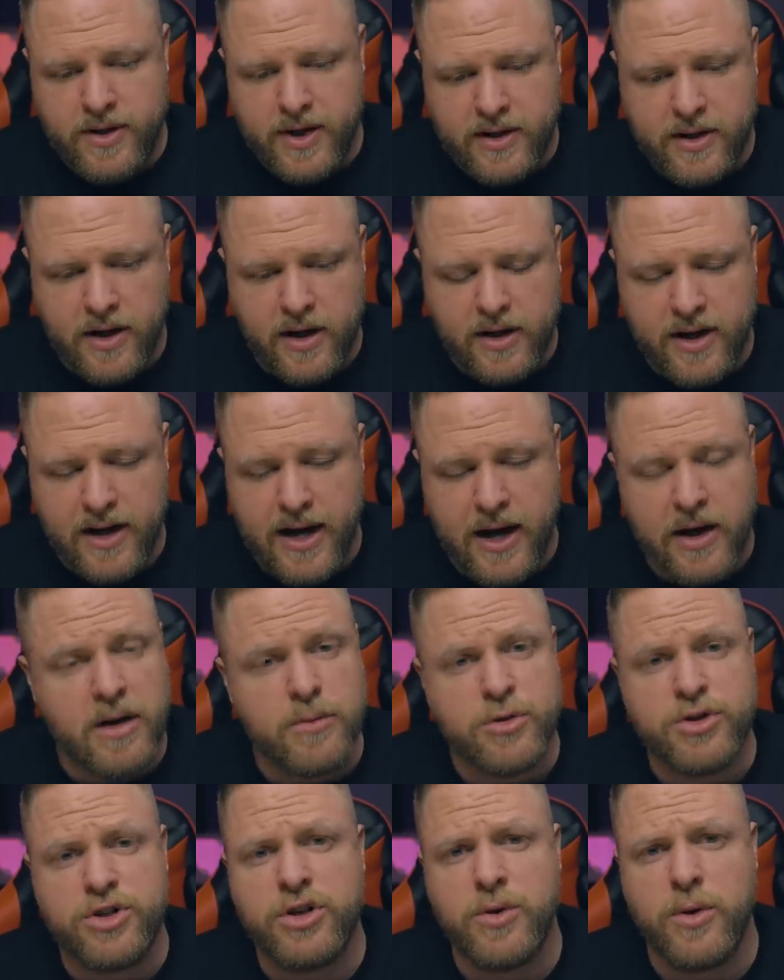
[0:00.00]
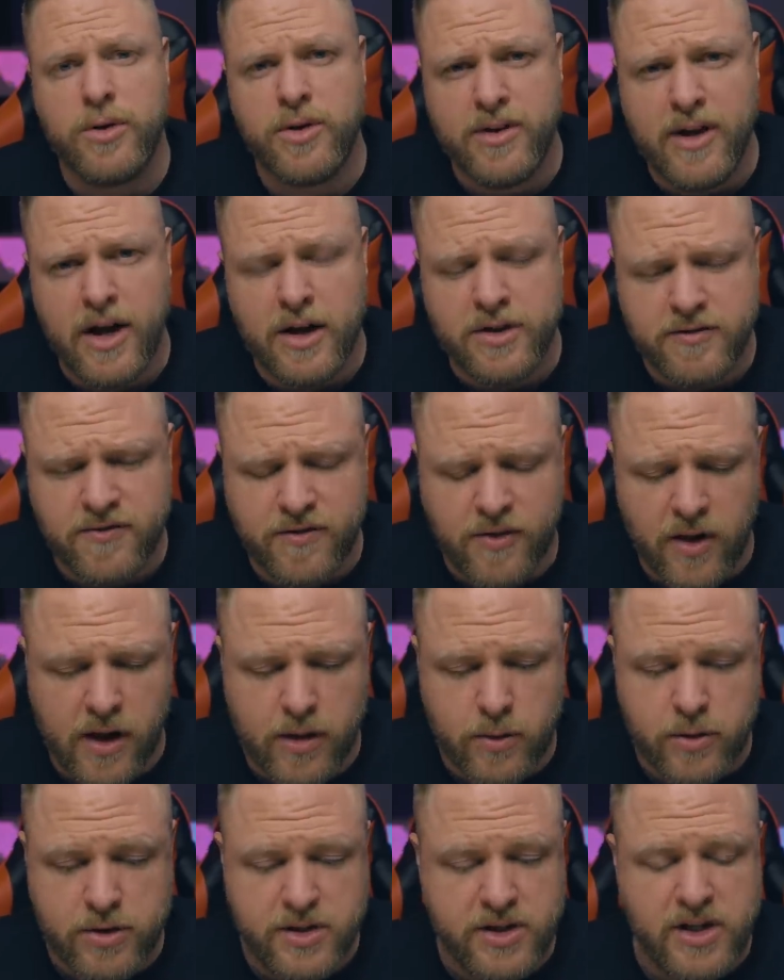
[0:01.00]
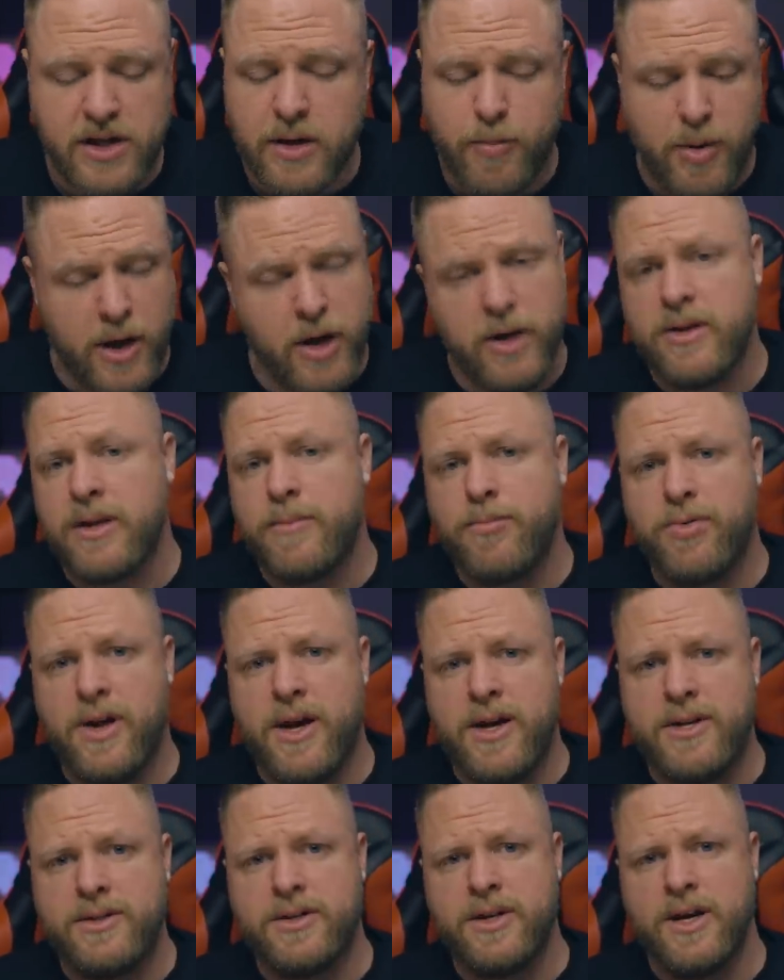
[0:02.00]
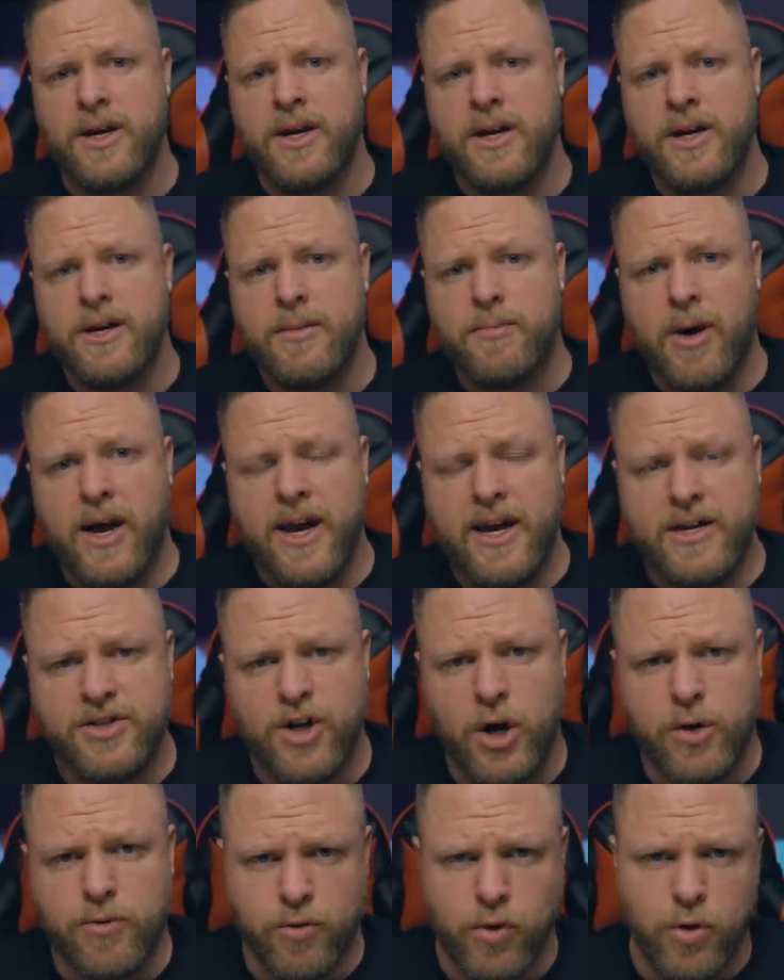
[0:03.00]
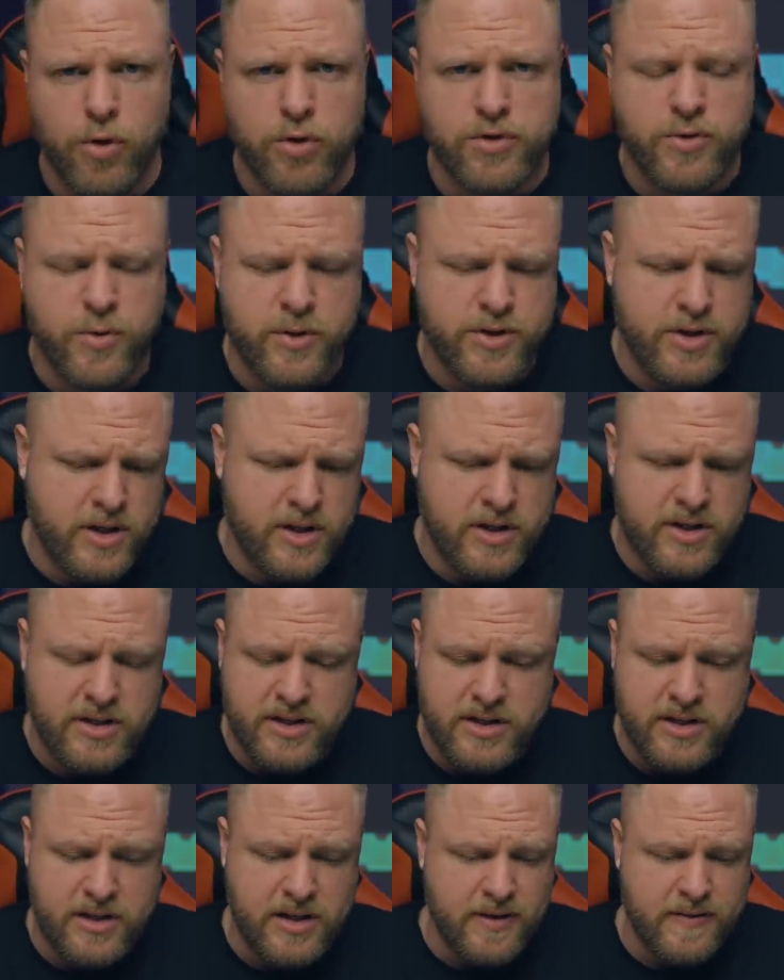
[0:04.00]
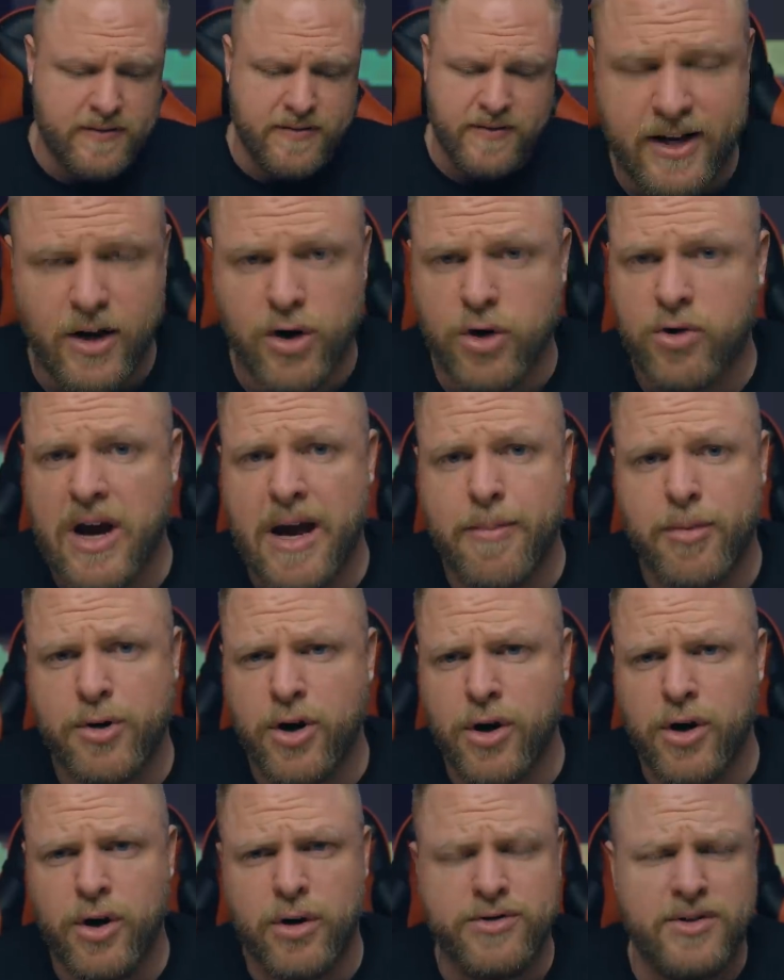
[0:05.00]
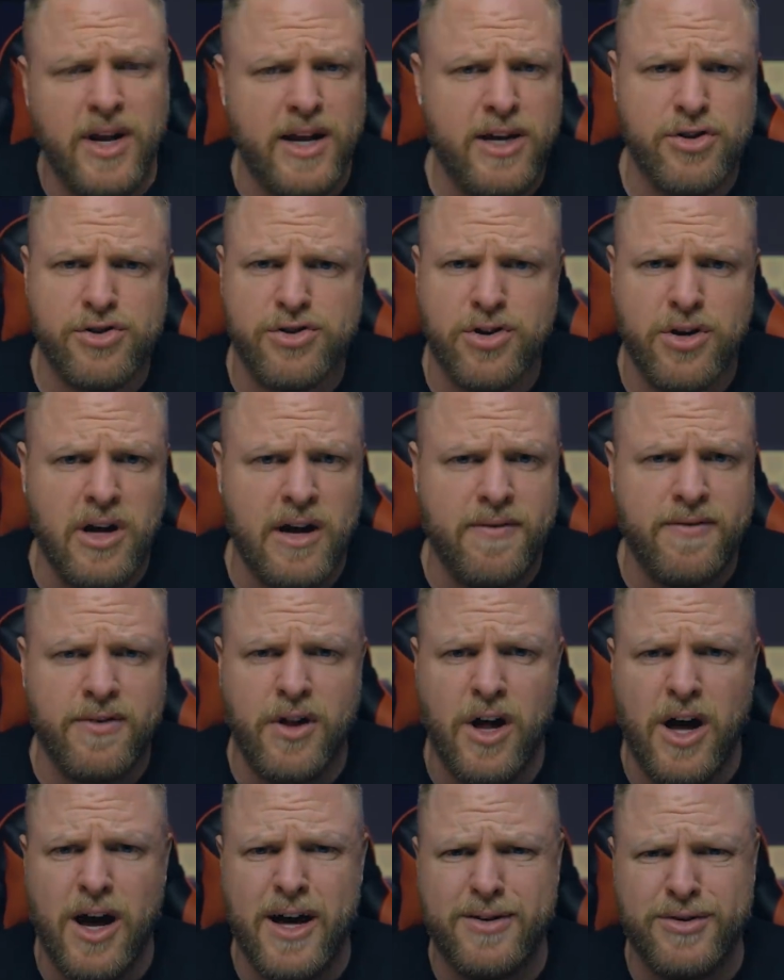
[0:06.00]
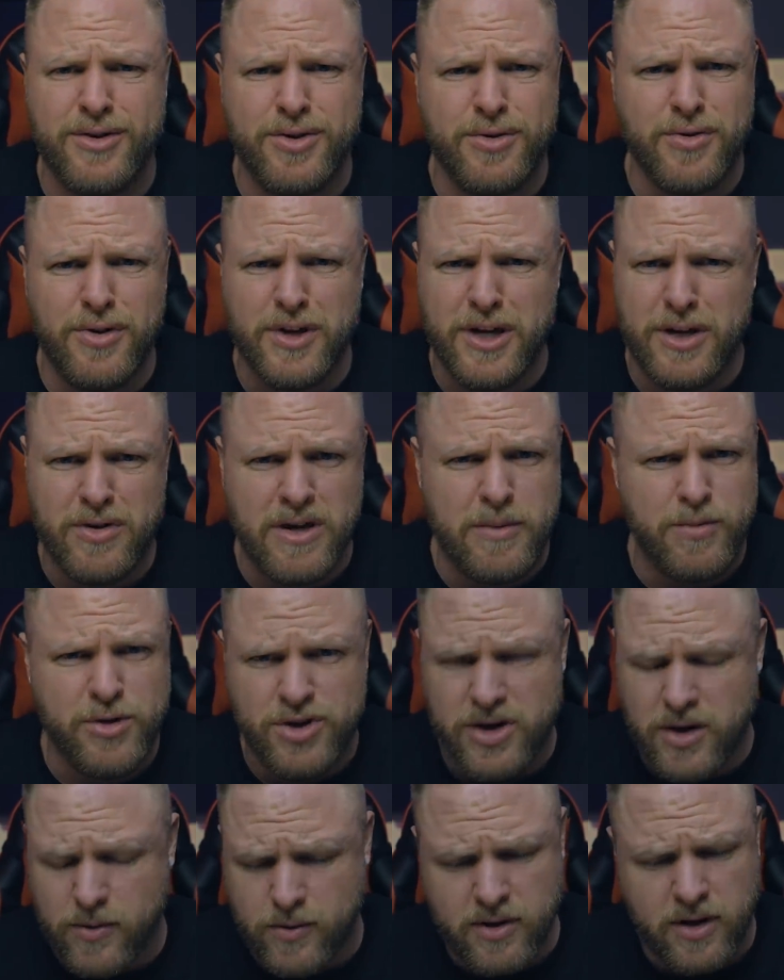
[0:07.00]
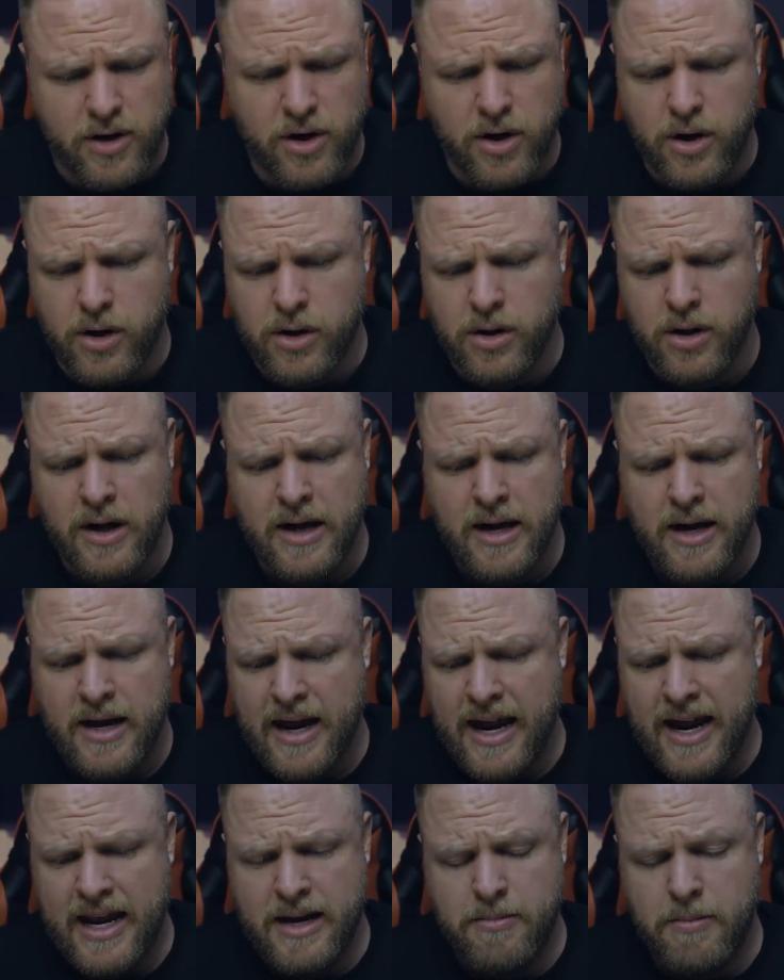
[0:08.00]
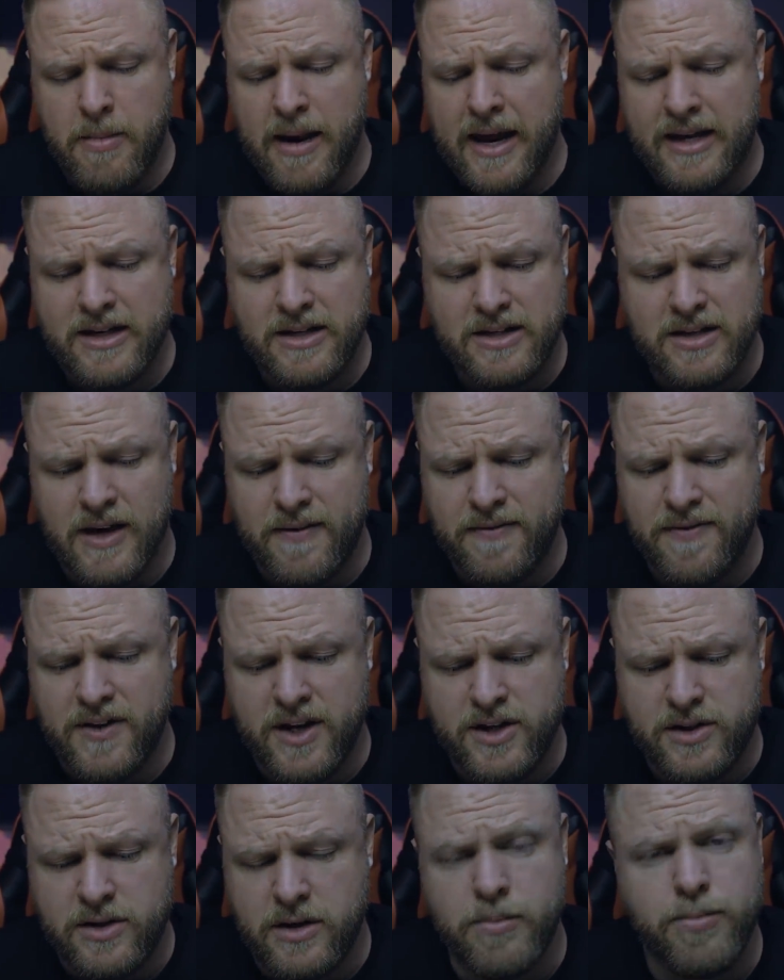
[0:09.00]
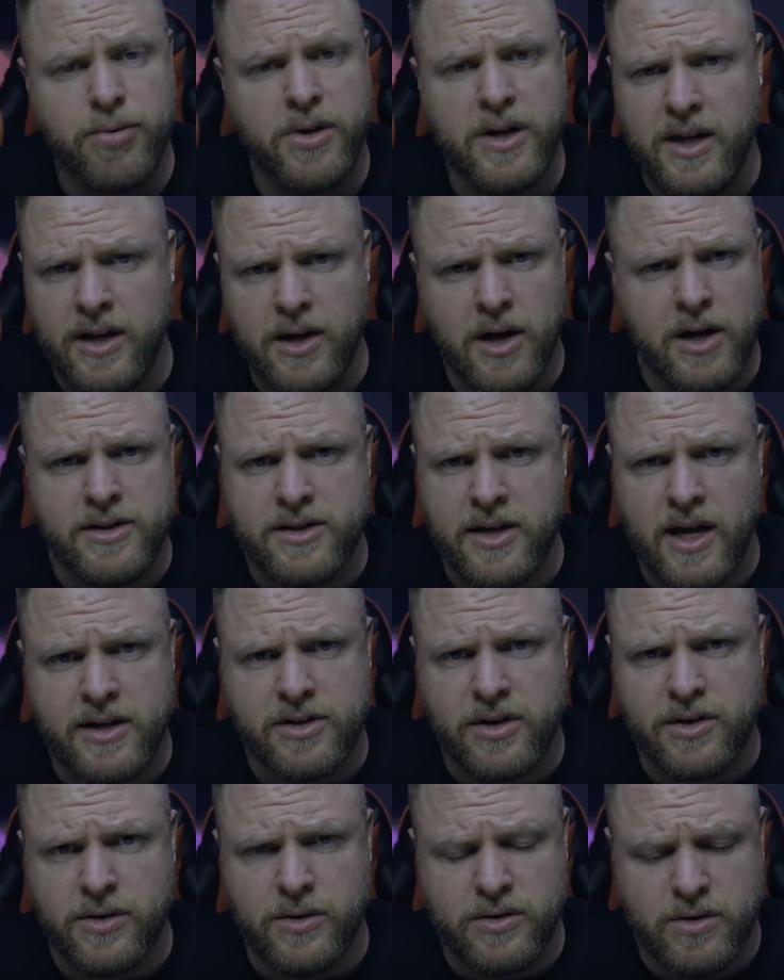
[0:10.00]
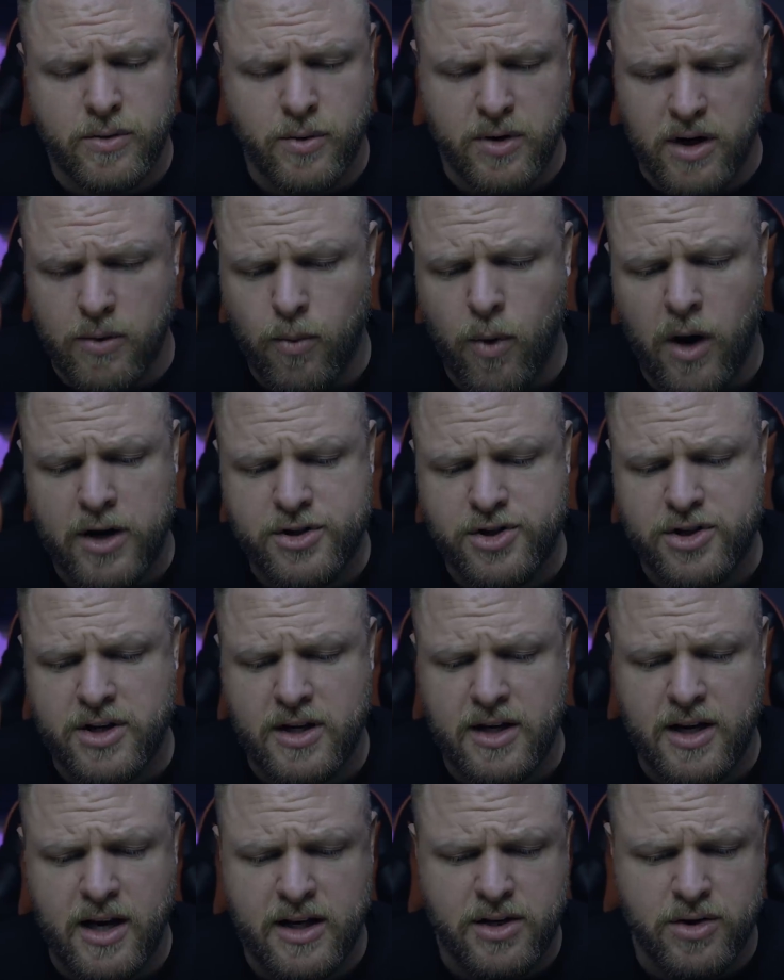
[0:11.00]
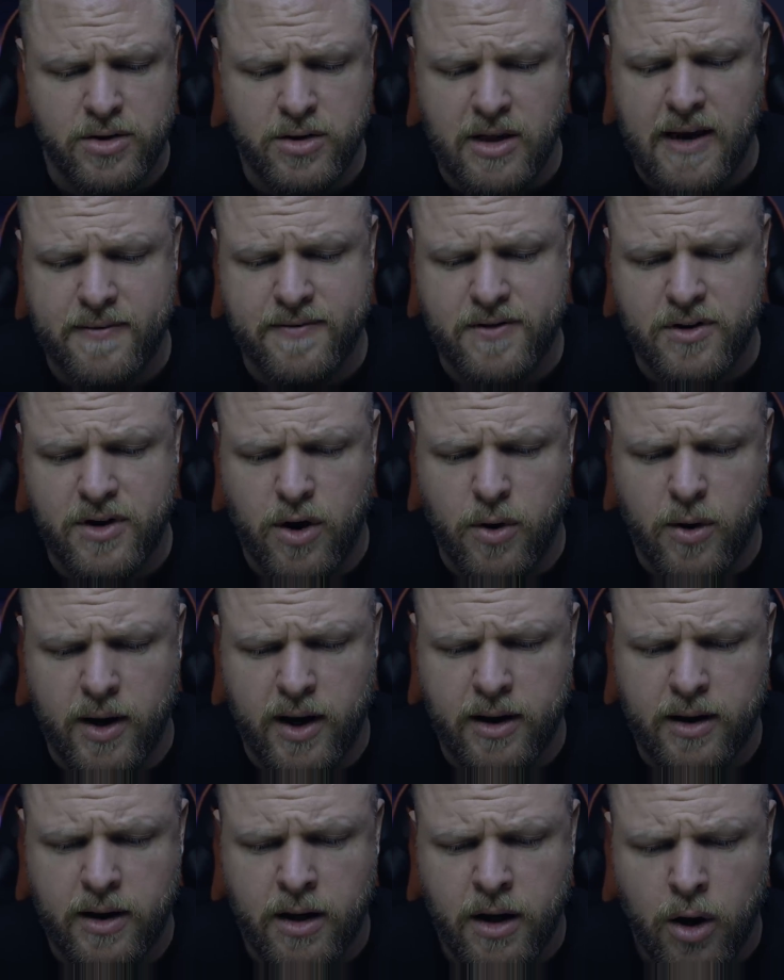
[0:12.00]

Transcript: a TikTok account, almost 200,000 followers, and he apparently plays by his own rules, which consist of, you know, grab a girl, take your shirt off a lot, do really creepy shit with the girl, and make stuff that is completely nonsensical to where you watch it and you're left going,